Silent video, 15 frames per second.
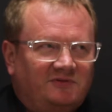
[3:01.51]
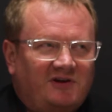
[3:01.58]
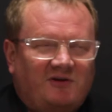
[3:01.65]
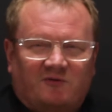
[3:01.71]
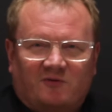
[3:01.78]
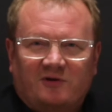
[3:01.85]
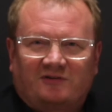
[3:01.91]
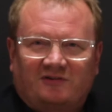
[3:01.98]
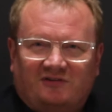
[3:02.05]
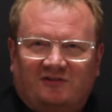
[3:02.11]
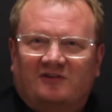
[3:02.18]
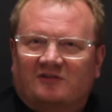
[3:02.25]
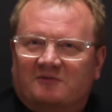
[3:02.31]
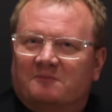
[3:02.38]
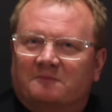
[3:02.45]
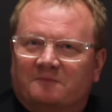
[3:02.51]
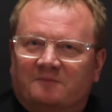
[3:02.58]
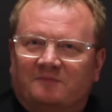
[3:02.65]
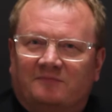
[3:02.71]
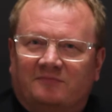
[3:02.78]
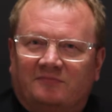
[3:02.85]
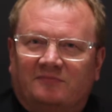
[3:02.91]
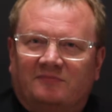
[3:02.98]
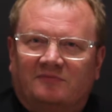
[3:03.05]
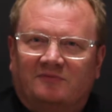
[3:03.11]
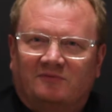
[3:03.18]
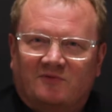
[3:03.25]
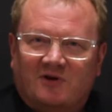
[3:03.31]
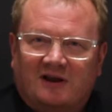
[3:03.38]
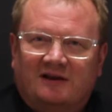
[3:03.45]
Self-criticism,
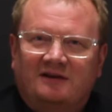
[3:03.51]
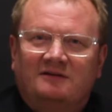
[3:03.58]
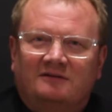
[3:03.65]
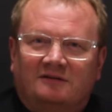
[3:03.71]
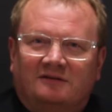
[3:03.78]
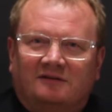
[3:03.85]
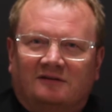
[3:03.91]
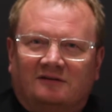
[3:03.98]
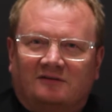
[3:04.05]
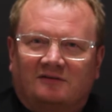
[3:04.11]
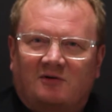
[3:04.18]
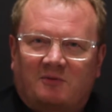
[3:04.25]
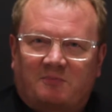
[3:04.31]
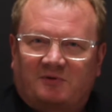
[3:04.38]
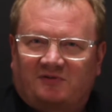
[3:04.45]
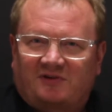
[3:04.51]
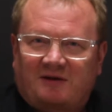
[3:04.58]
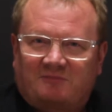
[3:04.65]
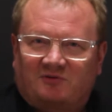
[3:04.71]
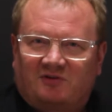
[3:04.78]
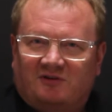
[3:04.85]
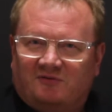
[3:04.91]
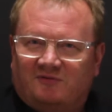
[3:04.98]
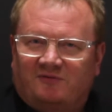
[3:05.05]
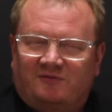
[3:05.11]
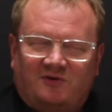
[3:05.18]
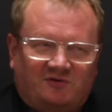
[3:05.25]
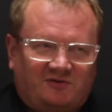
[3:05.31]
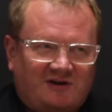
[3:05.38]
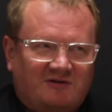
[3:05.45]
really. So a perception
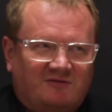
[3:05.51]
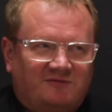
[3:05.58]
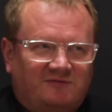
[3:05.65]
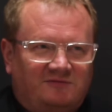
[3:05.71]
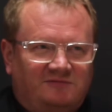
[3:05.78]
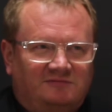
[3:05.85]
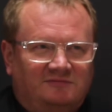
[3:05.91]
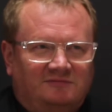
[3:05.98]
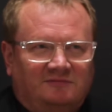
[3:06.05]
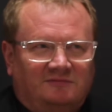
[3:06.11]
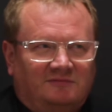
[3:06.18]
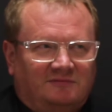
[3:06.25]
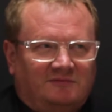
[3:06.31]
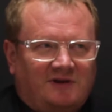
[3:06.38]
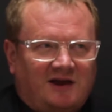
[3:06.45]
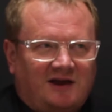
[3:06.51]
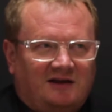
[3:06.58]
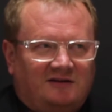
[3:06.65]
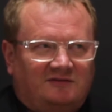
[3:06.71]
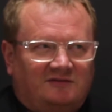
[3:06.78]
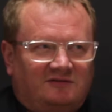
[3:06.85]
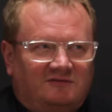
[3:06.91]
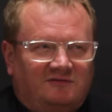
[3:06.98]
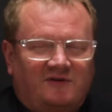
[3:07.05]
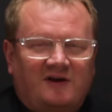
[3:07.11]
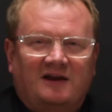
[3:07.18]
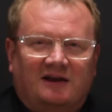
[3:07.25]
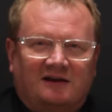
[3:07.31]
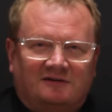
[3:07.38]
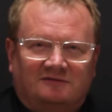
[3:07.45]
of yourself as
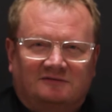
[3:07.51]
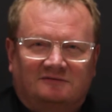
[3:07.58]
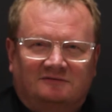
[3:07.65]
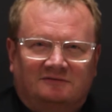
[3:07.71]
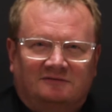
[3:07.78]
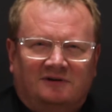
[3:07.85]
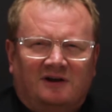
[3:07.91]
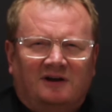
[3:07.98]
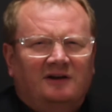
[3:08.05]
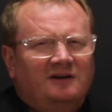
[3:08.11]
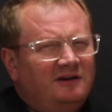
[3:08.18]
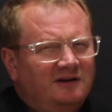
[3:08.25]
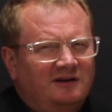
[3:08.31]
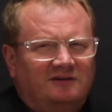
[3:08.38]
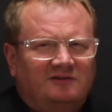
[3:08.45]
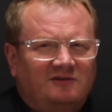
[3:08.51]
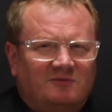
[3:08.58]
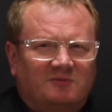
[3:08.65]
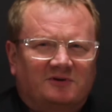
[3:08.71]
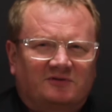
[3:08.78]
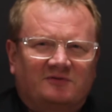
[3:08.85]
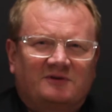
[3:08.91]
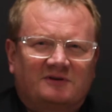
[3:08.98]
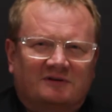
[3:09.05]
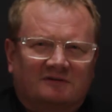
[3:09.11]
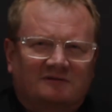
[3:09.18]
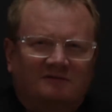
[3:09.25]
failing. Yeah, it's not much fun.